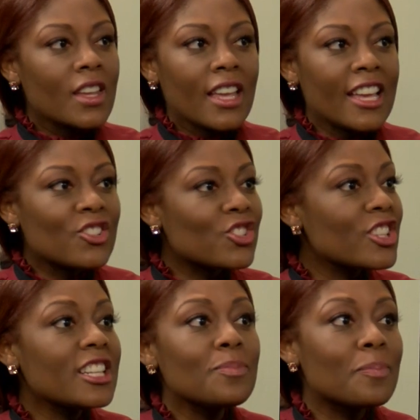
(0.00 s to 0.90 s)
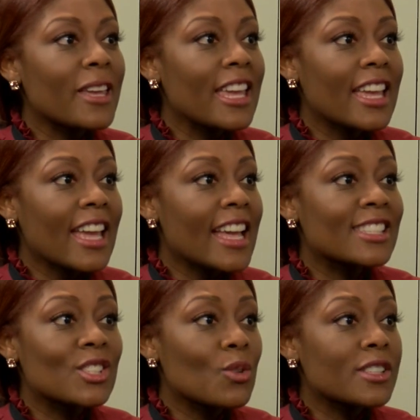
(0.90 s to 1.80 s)
it shouldn't be
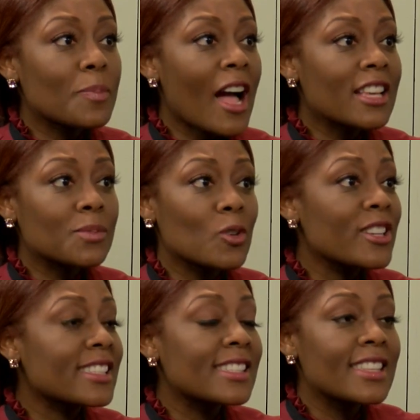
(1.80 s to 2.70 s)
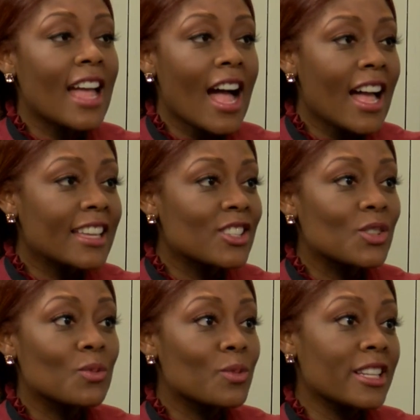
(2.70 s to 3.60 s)
as low as possible. It's not
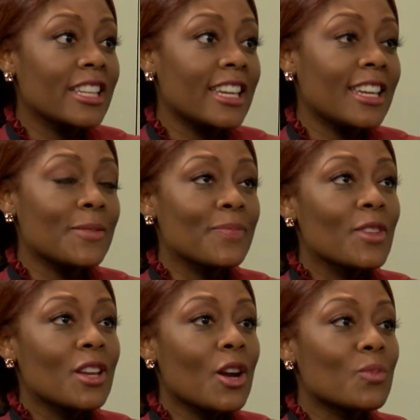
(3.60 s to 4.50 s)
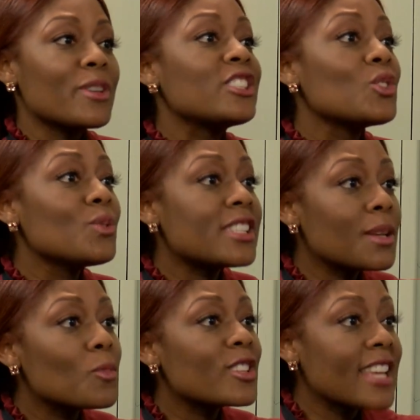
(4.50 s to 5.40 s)
really uh,
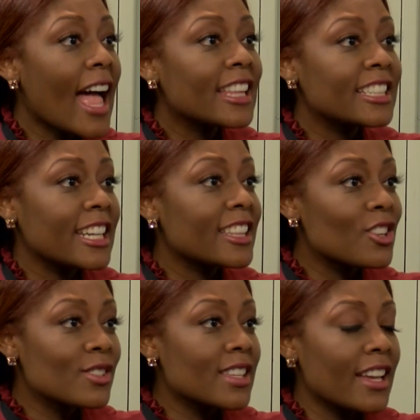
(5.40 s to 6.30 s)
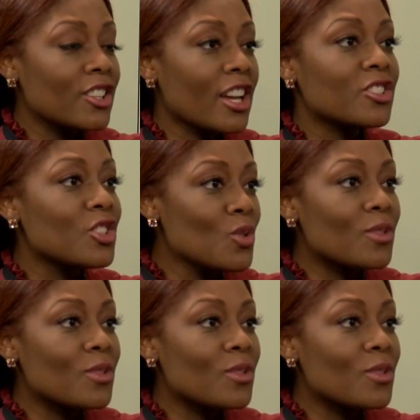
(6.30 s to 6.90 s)
reducing mortality. There's like a new